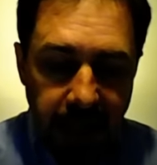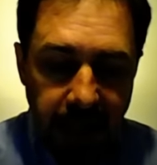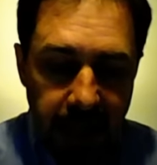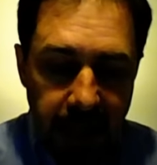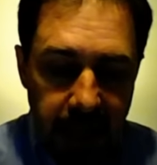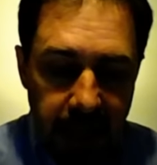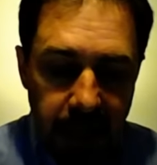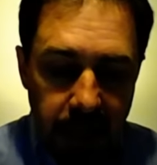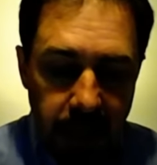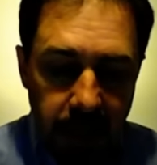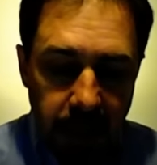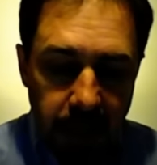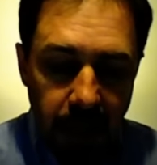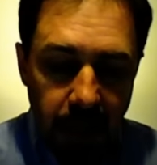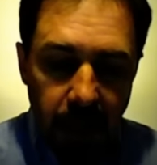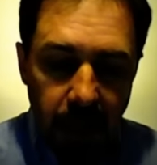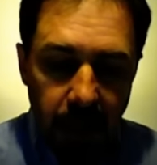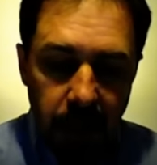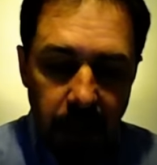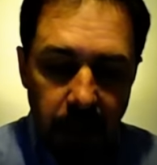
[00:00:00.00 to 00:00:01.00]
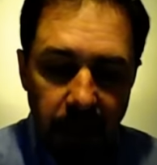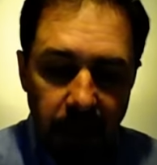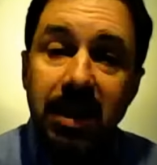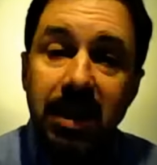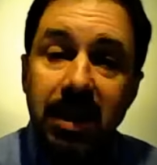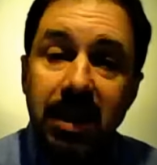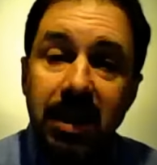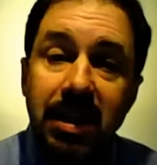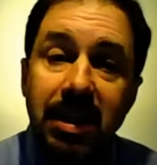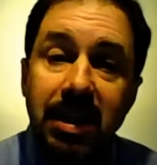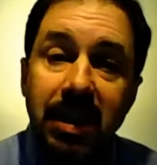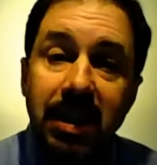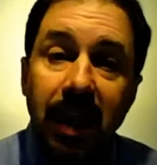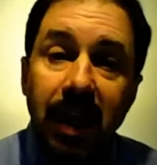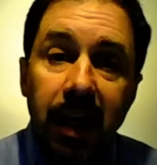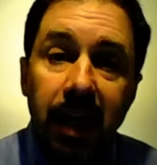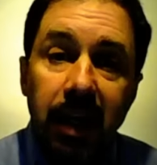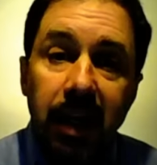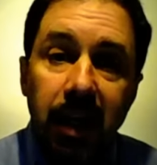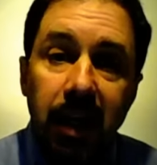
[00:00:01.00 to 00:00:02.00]
cease to
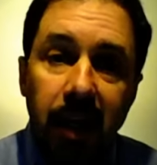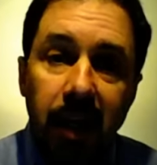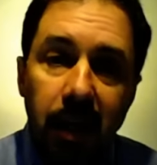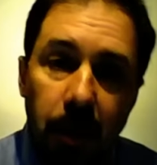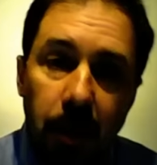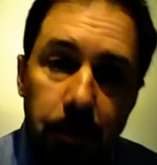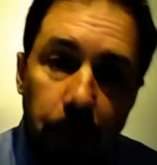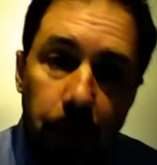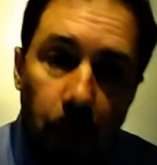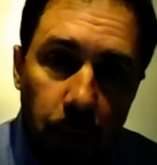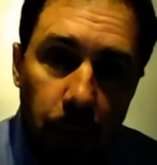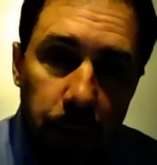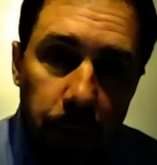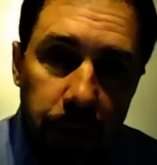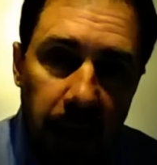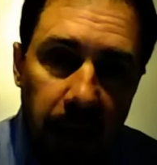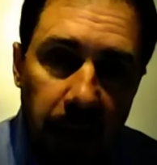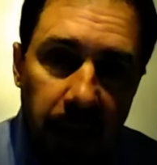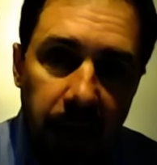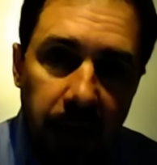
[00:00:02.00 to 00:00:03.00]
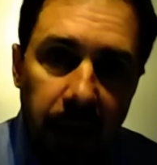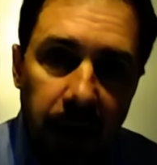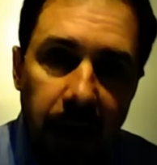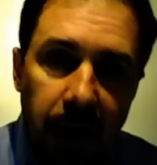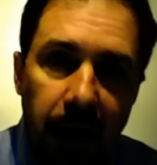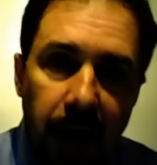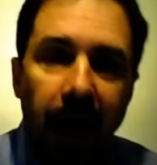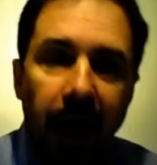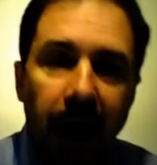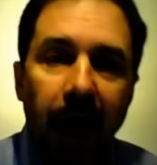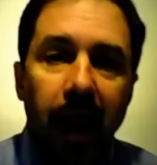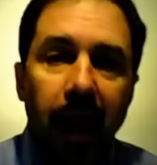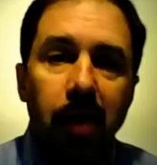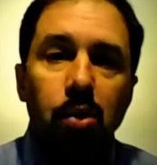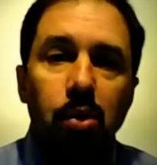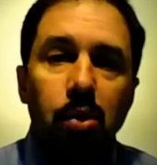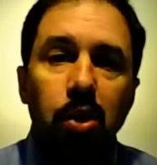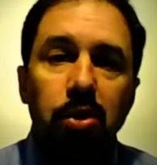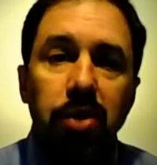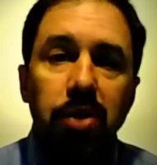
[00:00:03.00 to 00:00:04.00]
sustain and uphold thee. I
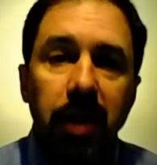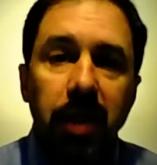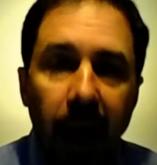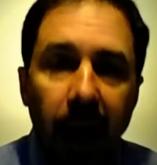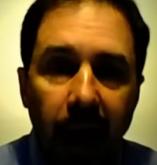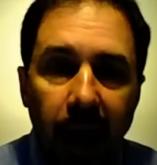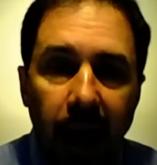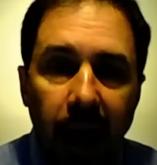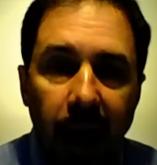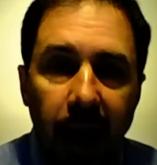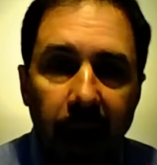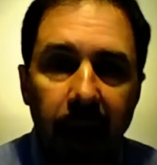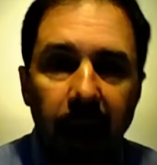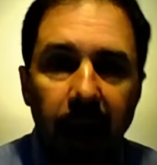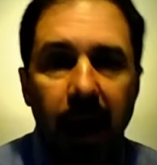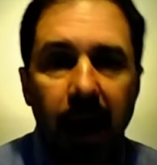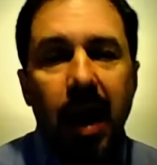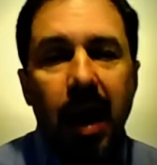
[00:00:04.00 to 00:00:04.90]
will not